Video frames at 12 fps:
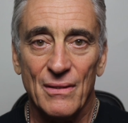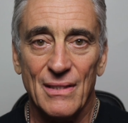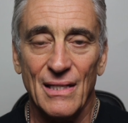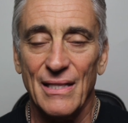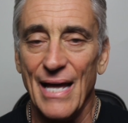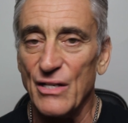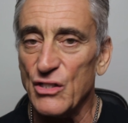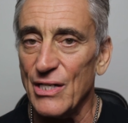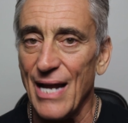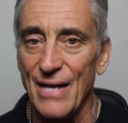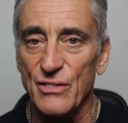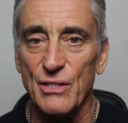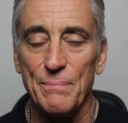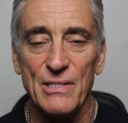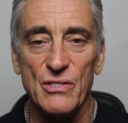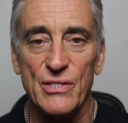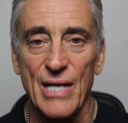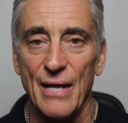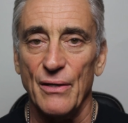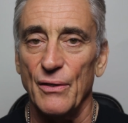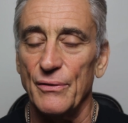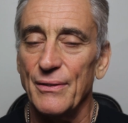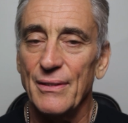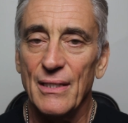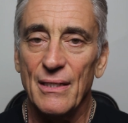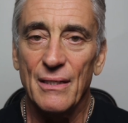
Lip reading: The election has to be settled.